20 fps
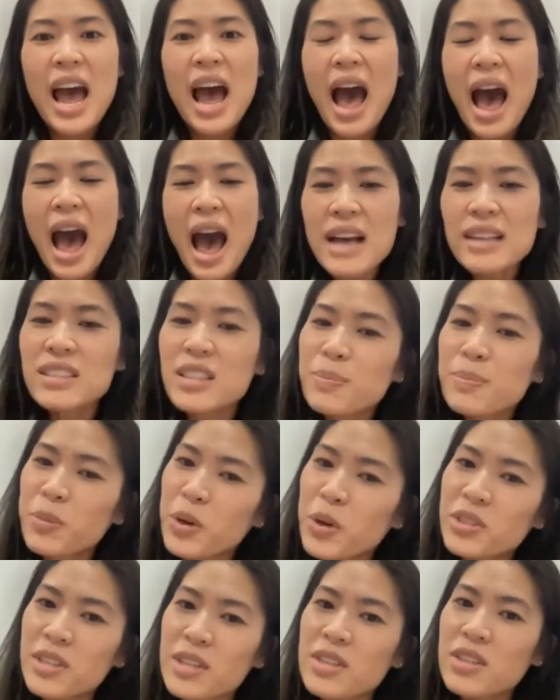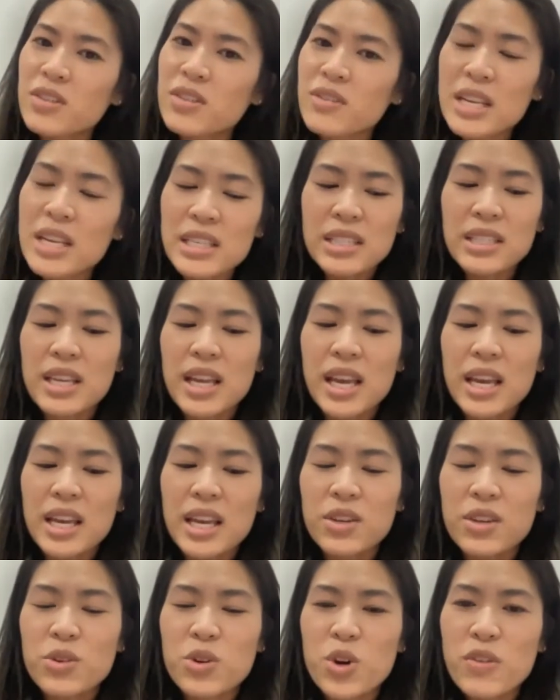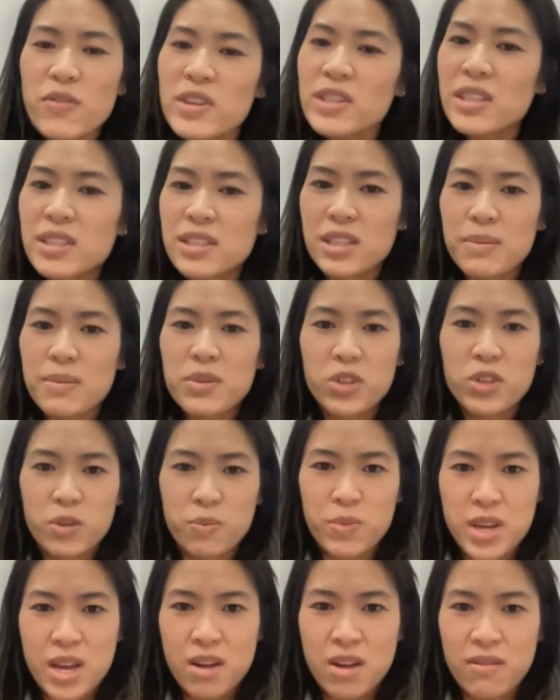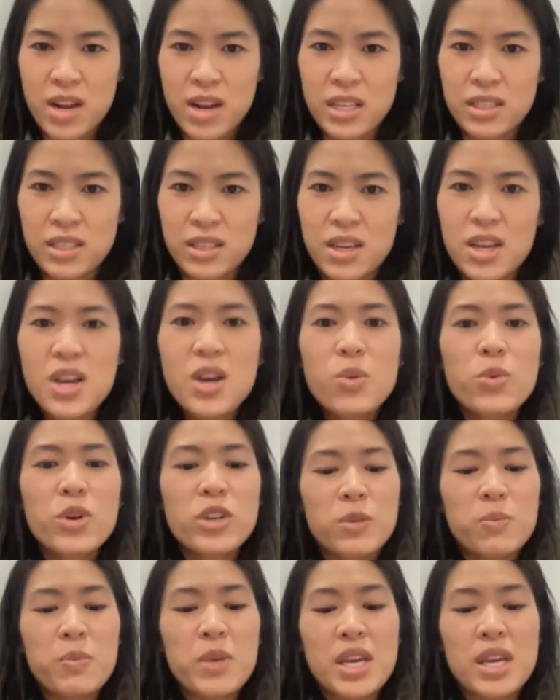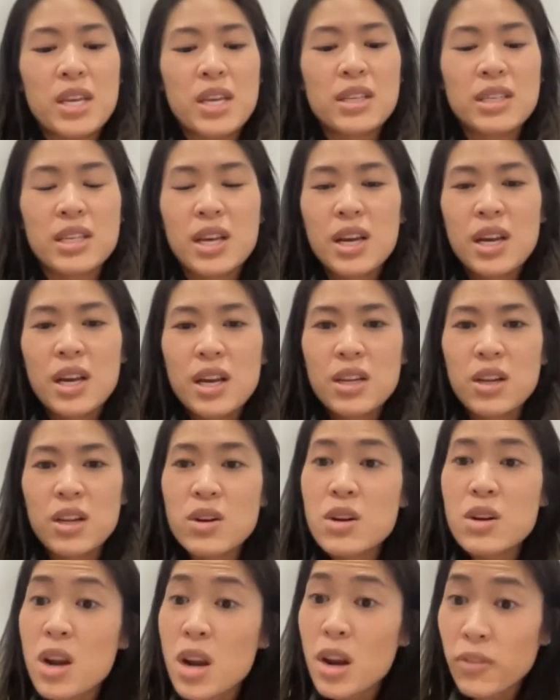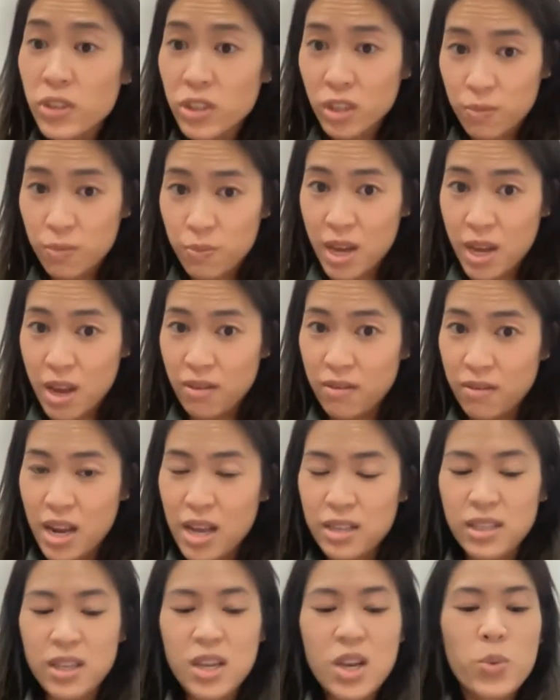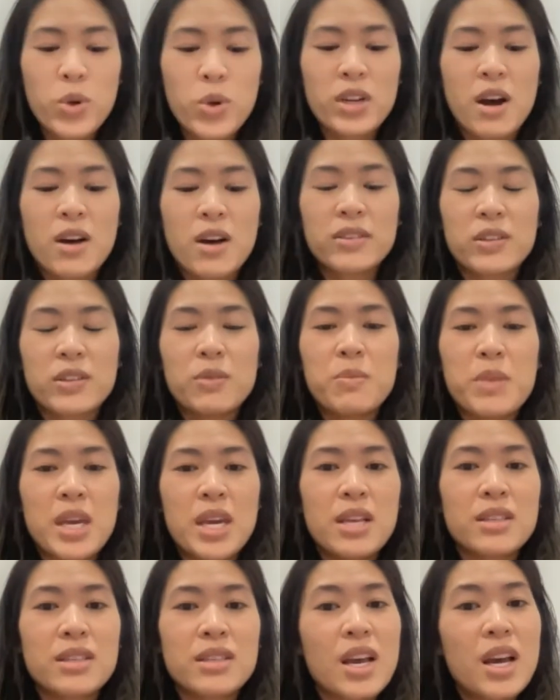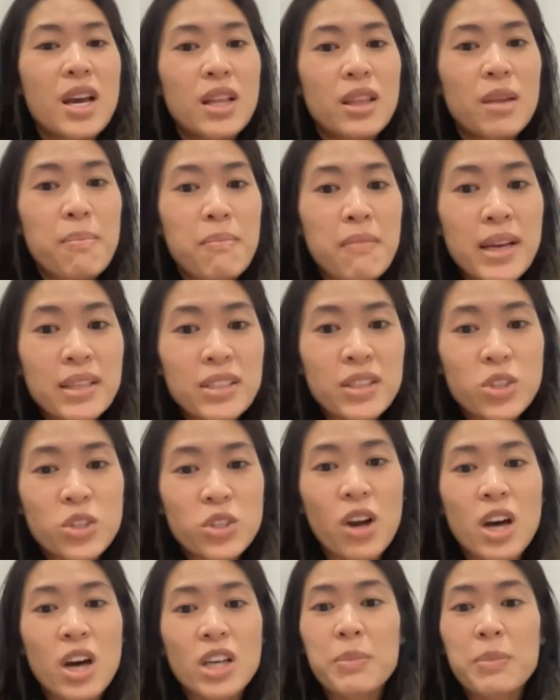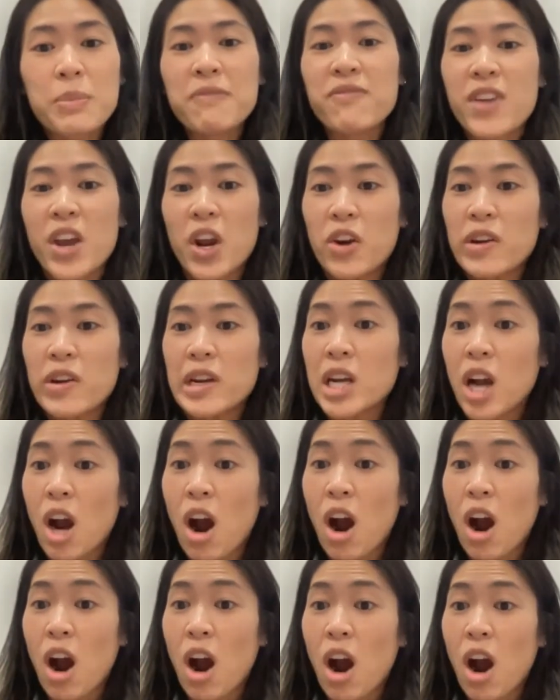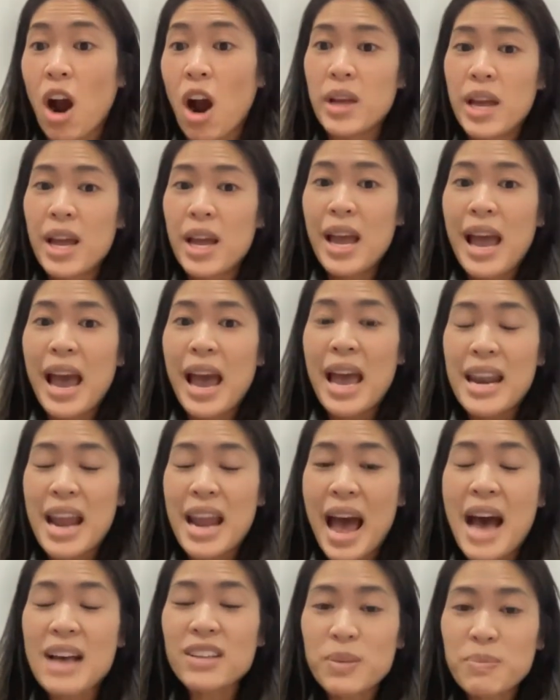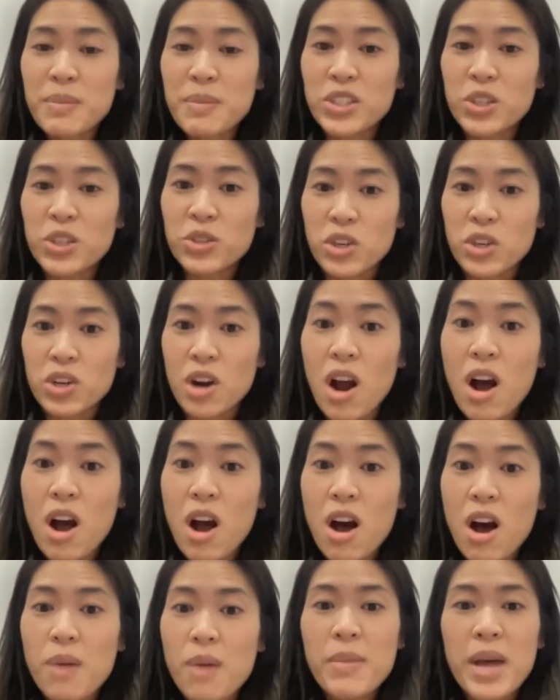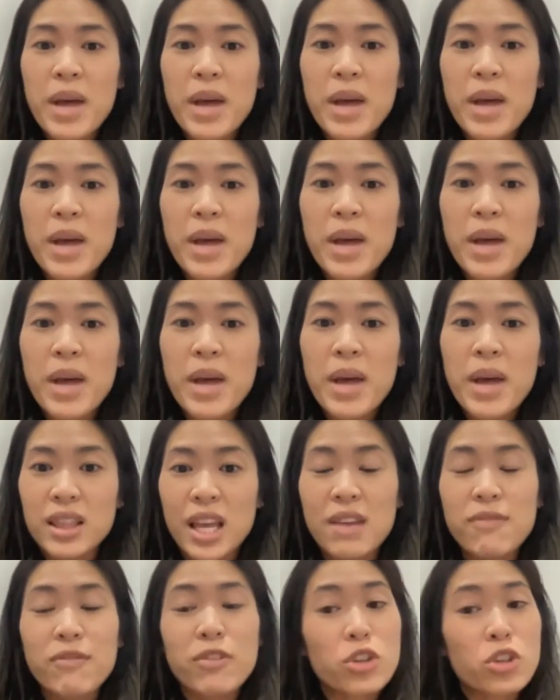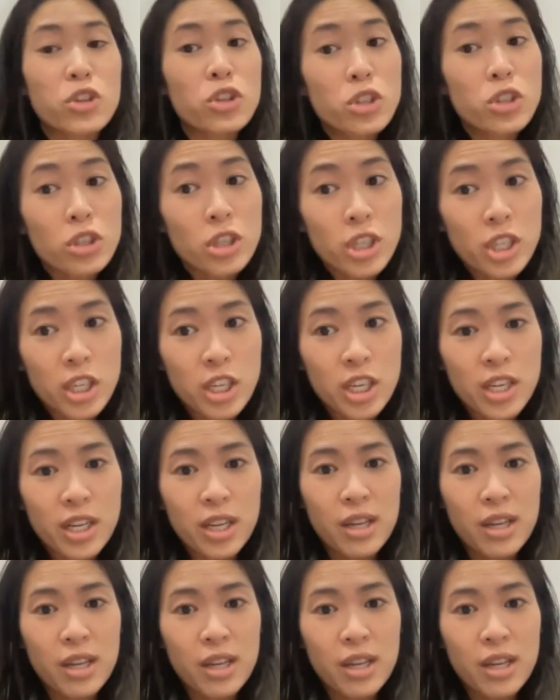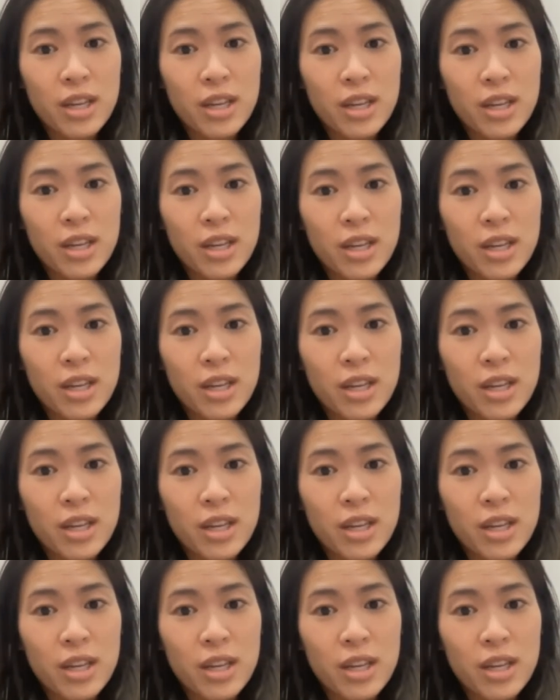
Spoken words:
As the person's resting, the nervous system should be at rest, which means the nerve should be at rest, which also means the muscles should also be very calm. And as the muscles are calm, leg length should be very even.